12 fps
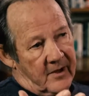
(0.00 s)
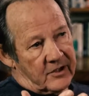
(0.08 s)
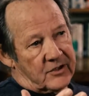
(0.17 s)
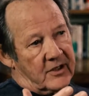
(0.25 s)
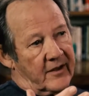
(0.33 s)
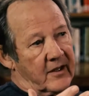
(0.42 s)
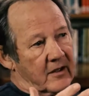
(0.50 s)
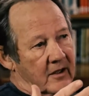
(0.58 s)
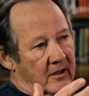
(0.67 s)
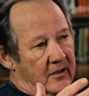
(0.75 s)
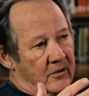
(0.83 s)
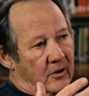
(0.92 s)
mentioned, I think
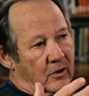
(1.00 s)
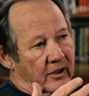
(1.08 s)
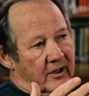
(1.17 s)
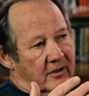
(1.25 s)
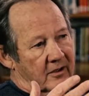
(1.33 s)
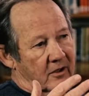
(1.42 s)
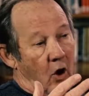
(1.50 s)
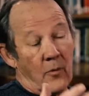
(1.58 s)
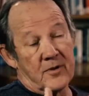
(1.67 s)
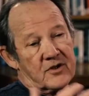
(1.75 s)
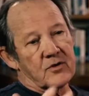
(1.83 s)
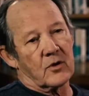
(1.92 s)
you can look at the
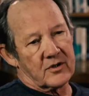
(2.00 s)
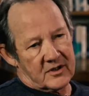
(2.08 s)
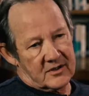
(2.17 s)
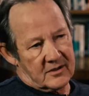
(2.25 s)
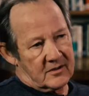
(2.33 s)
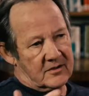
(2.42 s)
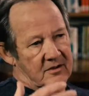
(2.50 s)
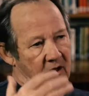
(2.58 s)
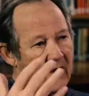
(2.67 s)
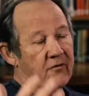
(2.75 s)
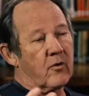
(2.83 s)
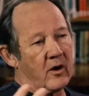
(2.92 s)
open source
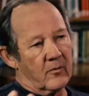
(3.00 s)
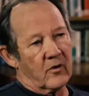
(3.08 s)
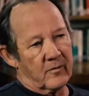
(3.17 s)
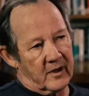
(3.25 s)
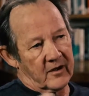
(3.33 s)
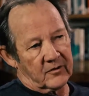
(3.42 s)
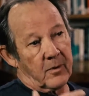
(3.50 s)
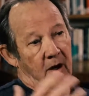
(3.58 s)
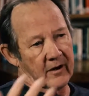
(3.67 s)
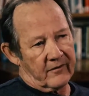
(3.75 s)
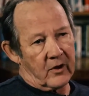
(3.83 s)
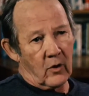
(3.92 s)
software movement as
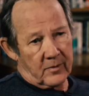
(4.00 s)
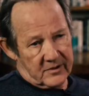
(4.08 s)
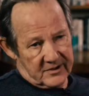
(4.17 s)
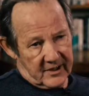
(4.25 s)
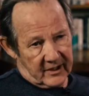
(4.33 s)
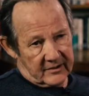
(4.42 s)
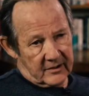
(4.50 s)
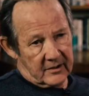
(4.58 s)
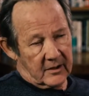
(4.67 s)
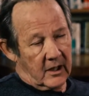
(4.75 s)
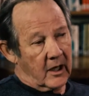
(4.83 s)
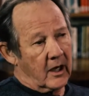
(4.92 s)
part of an open
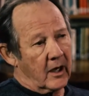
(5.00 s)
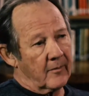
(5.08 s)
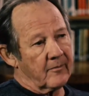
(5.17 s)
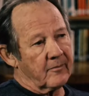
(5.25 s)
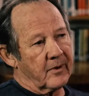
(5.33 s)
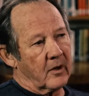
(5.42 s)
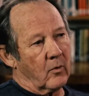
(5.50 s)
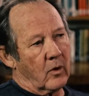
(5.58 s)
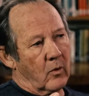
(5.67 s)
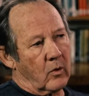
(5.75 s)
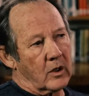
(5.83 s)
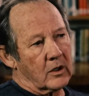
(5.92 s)
sector. But
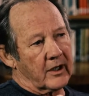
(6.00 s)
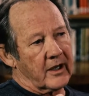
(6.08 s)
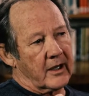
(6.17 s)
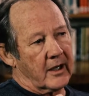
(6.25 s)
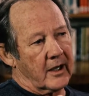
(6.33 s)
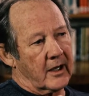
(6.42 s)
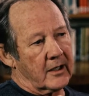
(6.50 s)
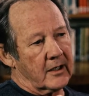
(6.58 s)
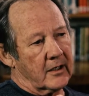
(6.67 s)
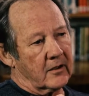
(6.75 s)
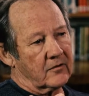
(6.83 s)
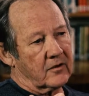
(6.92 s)
what we're looking at
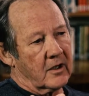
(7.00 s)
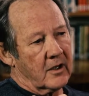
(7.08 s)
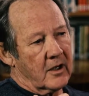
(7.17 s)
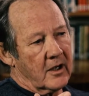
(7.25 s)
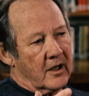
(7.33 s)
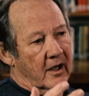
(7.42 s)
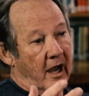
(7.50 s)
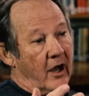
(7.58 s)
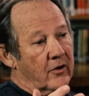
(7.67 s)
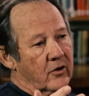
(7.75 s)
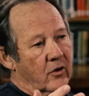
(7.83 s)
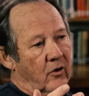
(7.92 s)
is
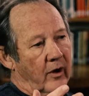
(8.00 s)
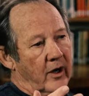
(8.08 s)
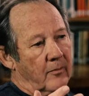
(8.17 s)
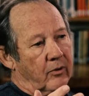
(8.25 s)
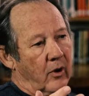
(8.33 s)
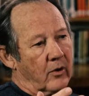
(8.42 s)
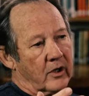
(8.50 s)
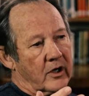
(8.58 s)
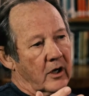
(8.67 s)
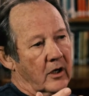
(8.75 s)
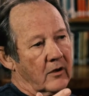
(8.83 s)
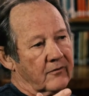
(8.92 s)
how do you create a
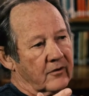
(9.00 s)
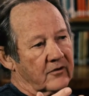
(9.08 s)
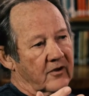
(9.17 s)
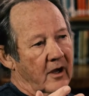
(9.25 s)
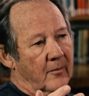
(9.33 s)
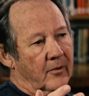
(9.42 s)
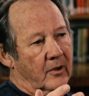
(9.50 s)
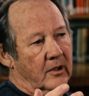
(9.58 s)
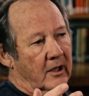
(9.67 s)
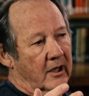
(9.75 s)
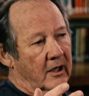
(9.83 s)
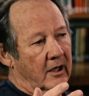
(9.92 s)
protocol, for
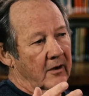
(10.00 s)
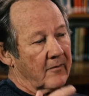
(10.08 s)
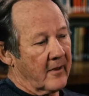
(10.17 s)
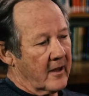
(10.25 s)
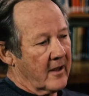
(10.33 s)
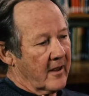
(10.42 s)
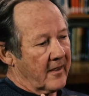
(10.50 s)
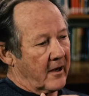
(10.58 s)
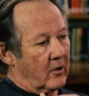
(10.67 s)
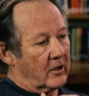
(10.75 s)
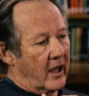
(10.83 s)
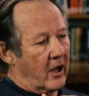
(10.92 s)
example,
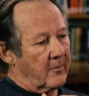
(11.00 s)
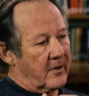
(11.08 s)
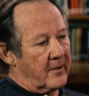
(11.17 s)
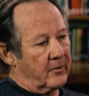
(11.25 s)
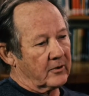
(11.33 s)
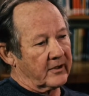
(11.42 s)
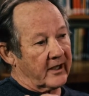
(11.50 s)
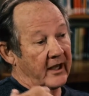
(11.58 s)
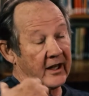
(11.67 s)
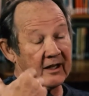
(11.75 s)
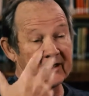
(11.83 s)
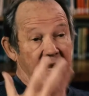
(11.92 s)
that allow people to
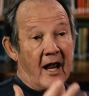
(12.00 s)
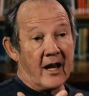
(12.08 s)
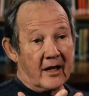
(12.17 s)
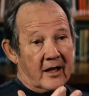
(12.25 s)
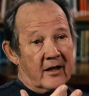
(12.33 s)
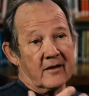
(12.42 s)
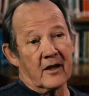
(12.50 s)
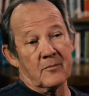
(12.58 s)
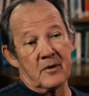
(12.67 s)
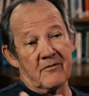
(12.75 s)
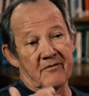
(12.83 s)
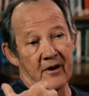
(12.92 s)
get an identity
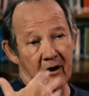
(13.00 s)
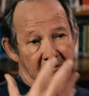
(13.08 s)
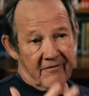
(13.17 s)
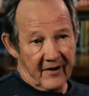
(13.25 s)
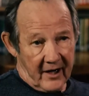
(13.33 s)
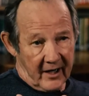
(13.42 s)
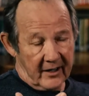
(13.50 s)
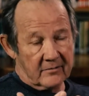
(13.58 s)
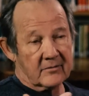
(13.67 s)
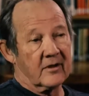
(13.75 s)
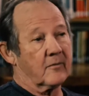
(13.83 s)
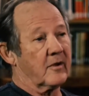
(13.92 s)
that be verified,
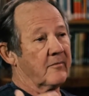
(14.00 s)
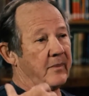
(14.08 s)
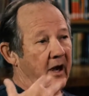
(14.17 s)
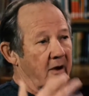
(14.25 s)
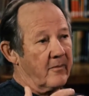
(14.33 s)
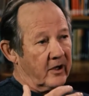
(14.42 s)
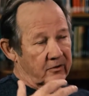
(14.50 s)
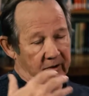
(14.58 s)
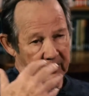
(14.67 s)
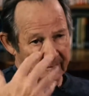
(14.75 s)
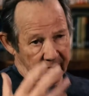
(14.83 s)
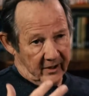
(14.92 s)
to be
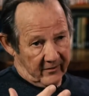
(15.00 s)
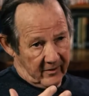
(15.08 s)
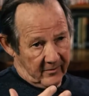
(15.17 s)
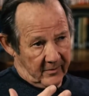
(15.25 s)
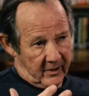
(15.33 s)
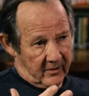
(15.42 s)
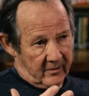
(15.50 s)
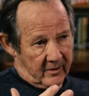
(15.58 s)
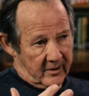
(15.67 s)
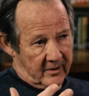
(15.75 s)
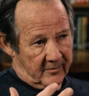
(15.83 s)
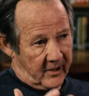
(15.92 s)
biometrically,
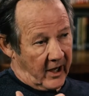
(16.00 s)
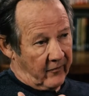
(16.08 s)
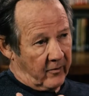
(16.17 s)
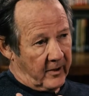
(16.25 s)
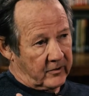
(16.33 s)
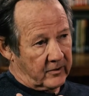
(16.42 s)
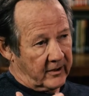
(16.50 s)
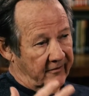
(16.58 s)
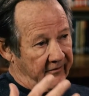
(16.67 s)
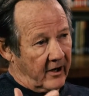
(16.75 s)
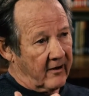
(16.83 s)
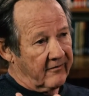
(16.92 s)
behaviormetrically
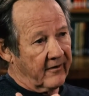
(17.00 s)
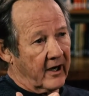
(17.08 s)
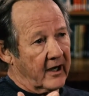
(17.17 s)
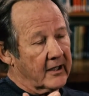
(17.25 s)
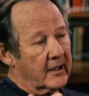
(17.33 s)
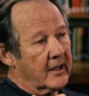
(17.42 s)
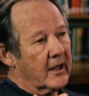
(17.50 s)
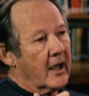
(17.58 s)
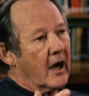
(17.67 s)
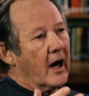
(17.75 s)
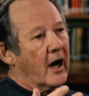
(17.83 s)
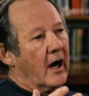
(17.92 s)
verified,
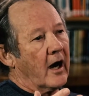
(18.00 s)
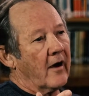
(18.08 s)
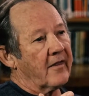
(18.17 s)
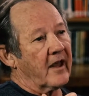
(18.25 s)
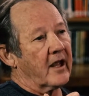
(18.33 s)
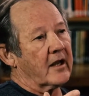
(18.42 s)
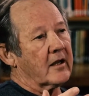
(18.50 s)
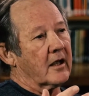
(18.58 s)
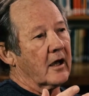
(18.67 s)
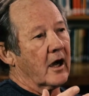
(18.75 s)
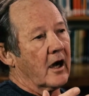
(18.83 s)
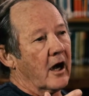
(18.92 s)
that
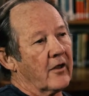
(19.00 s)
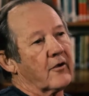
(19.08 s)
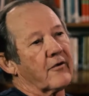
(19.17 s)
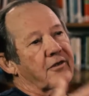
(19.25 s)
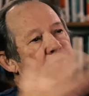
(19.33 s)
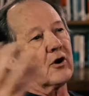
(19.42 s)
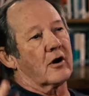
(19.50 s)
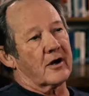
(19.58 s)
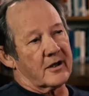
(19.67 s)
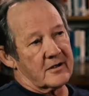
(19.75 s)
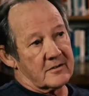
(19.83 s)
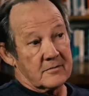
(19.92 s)
other
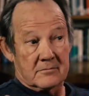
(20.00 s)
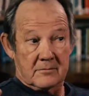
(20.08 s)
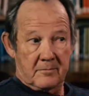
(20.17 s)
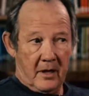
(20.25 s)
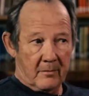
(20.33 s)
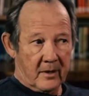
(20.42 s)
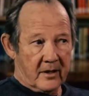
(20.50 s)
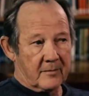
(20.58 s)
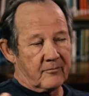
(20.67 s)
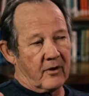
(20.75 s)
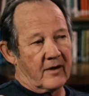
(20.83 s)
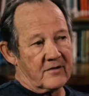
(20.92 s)
authorities, public
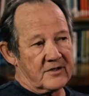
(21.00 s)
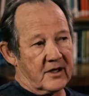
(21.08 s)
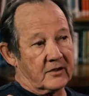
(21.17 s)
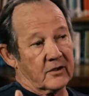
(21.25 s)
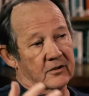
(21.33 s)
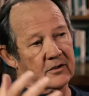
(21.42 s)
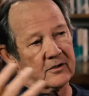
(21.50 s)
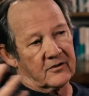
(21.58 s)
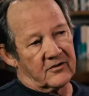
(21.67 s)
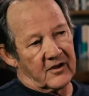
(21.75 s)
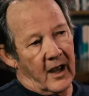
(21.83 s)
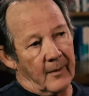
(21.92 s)
and private sector, could
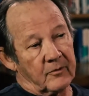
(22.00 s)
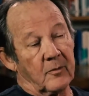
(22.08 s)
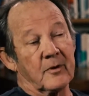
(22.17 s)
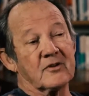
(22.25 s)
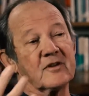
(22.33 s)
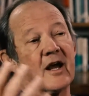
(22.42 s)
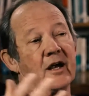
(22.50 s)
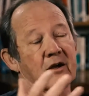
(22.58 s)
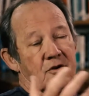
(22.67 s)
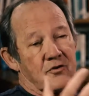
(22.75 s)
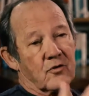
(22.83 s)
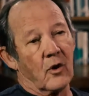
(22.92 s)
accept, but it's not
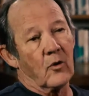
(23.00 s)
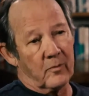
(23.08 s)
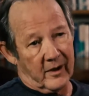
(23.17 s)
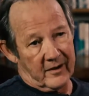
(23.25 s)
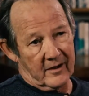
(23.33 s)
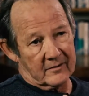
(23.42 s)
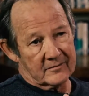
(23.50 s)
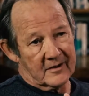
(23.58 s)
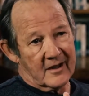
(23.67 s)
controlled by them.